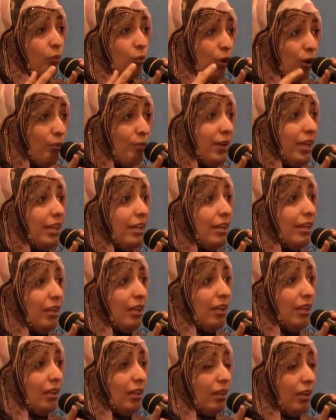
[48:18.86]
women,
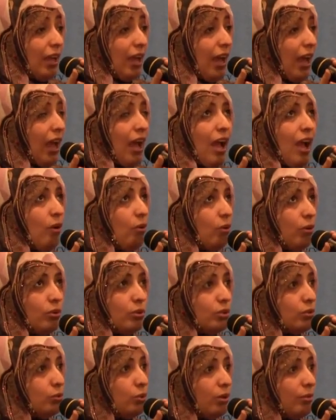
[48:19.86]
how
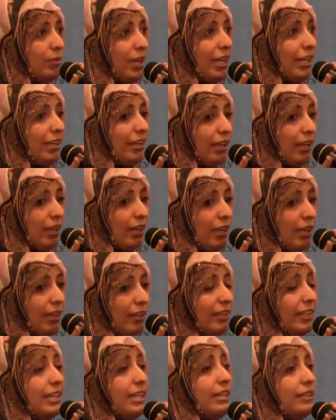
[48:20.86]
could women
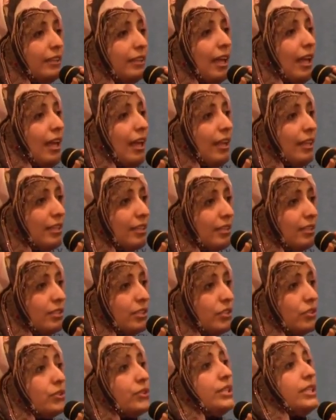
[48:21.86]
lead the
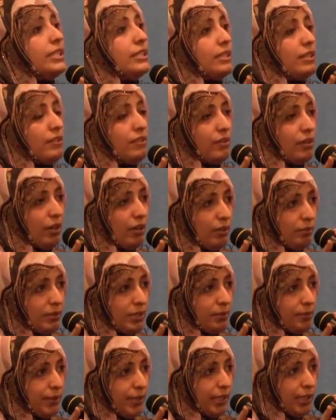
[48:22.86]
street in the Arab
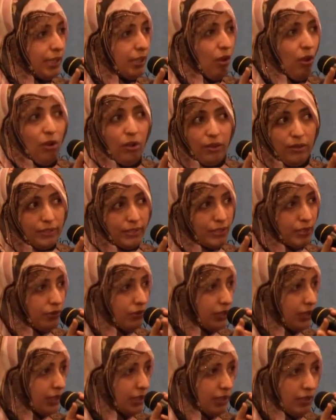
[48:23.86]
Spring, all the
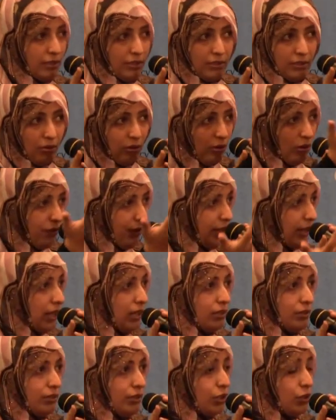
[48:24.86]
streets in all the
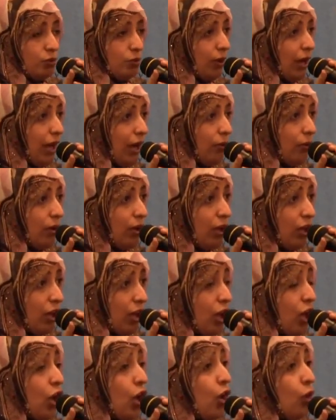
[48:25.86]
countries? How?
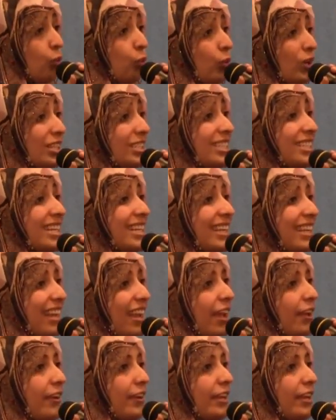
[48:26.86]
When she
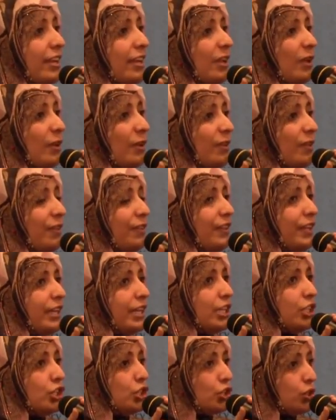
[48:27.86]
carry
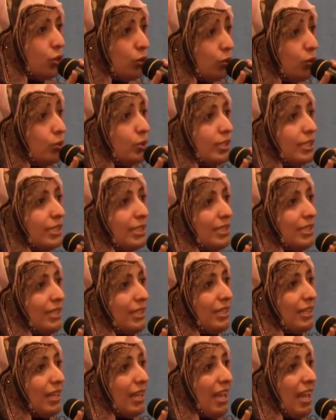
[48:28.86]
the issues
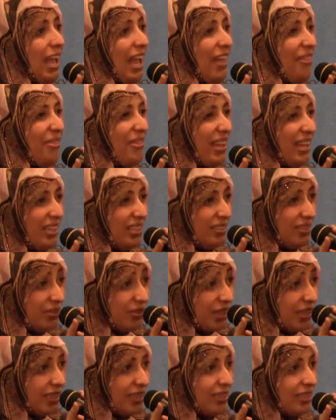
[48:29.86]
and the
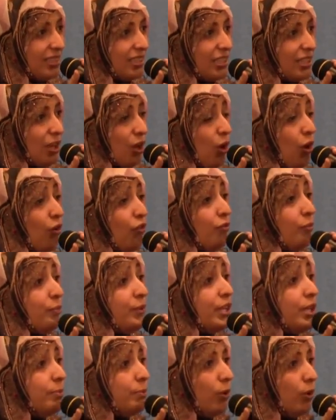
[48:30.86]
interests of
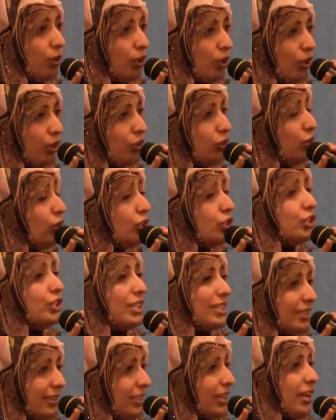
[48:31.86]
people, not
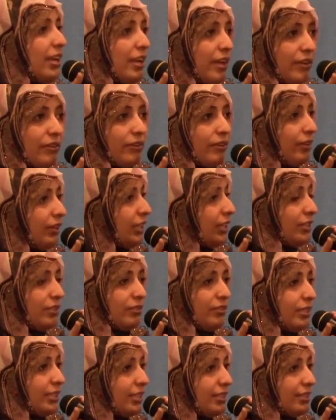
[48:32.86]
just her
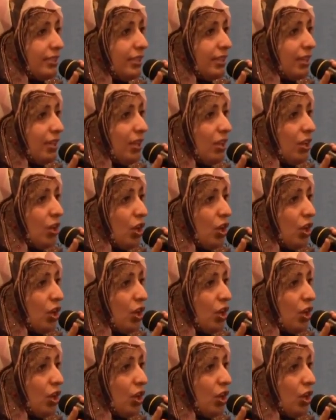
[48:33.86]
interests.